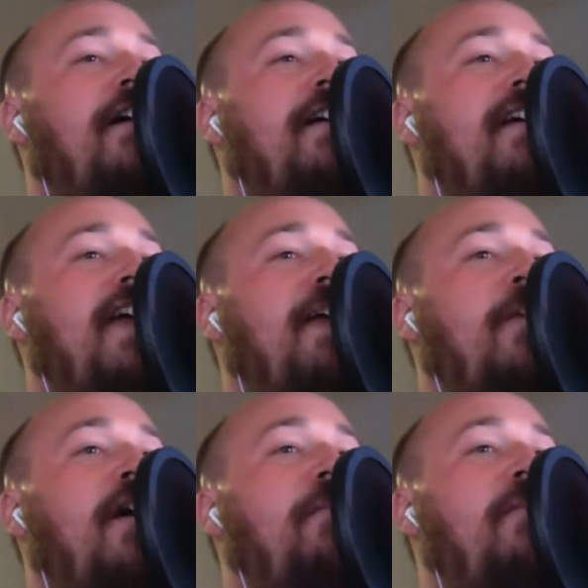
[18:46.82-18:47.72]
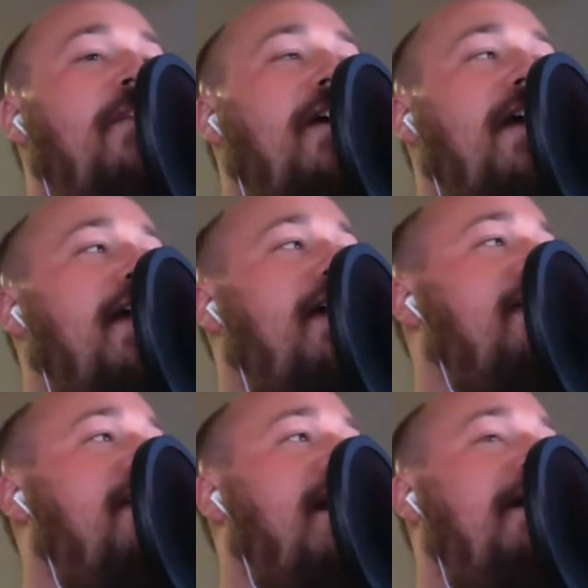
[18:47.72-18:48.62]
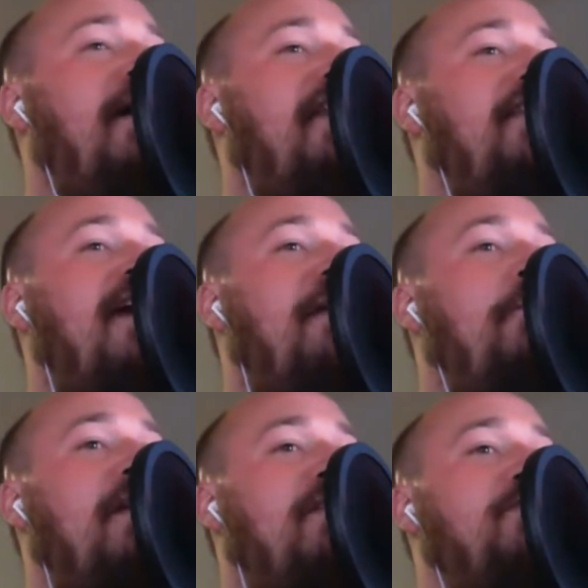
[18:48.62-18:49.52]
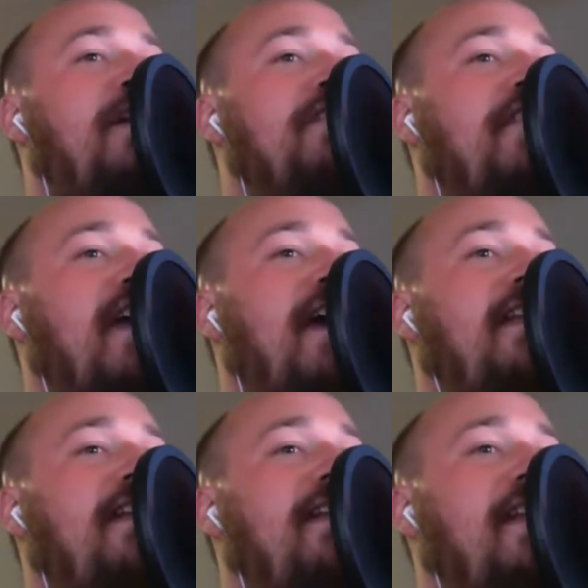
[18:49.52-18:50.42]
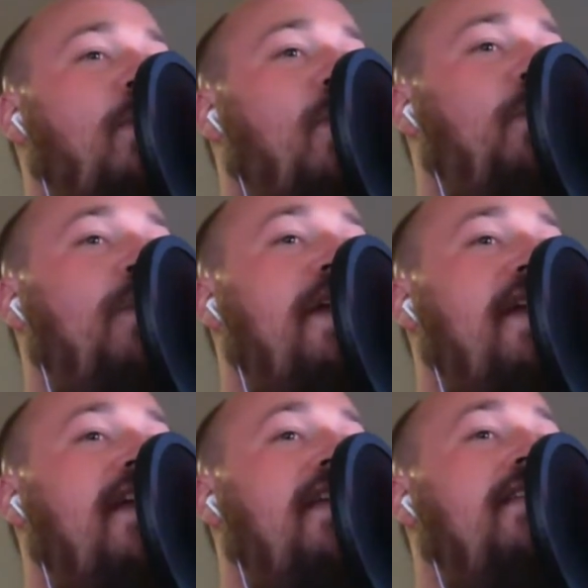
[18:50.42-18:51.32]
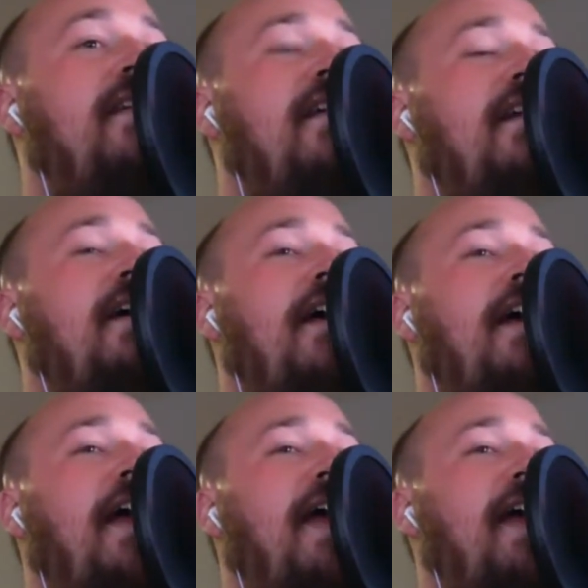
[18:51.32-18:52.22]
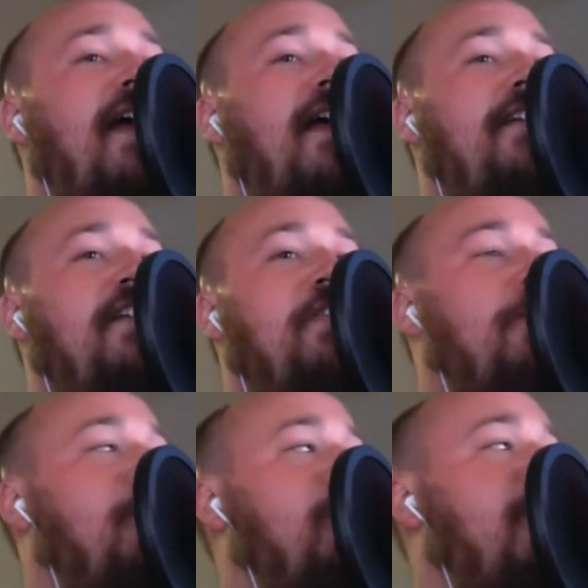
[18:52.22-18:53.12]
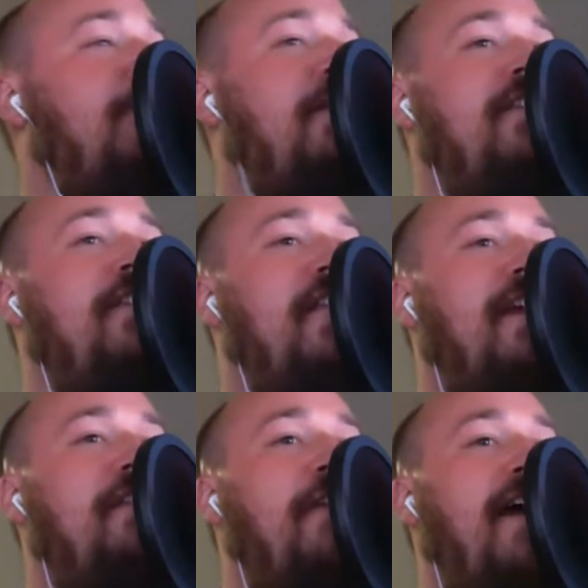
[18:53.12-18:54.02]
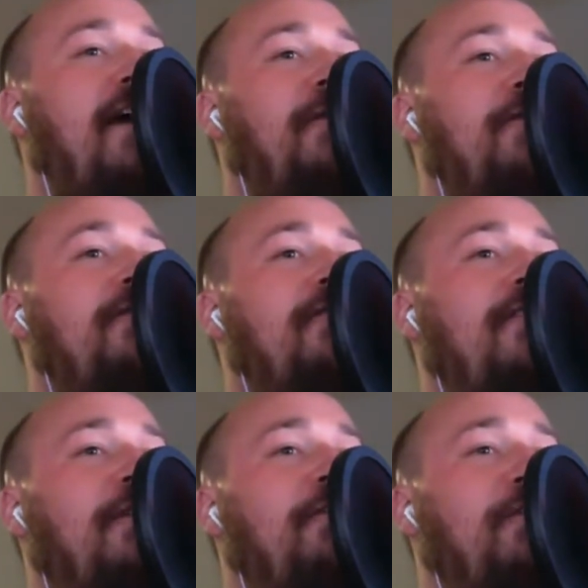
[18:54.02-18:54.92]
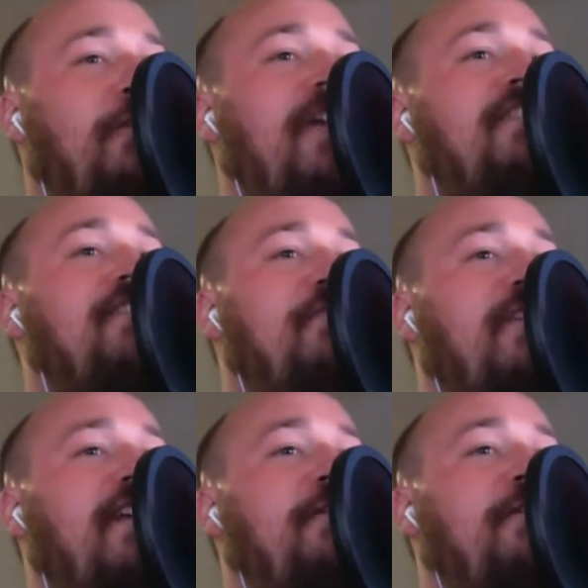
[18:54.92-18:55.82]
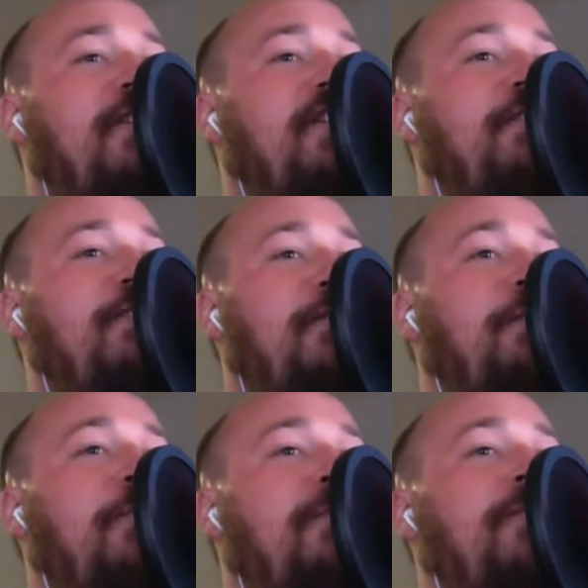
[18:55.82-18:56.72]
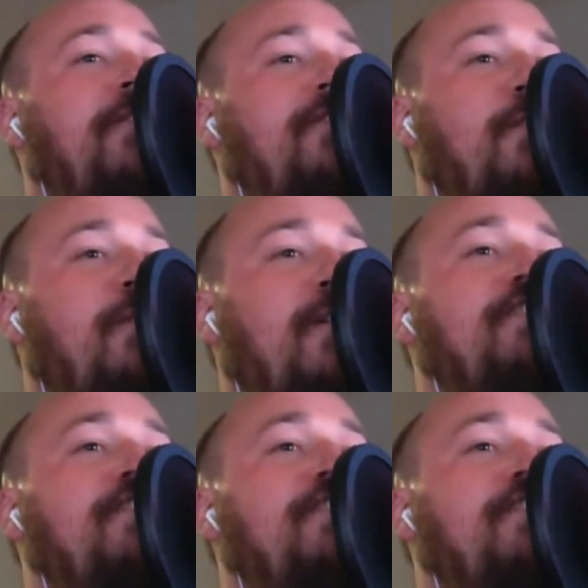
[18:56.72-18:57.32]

came up, and I think I binge watched that in like one weekend, and Googled him, and then like found Duresta's videos on YouTube. So I'm watching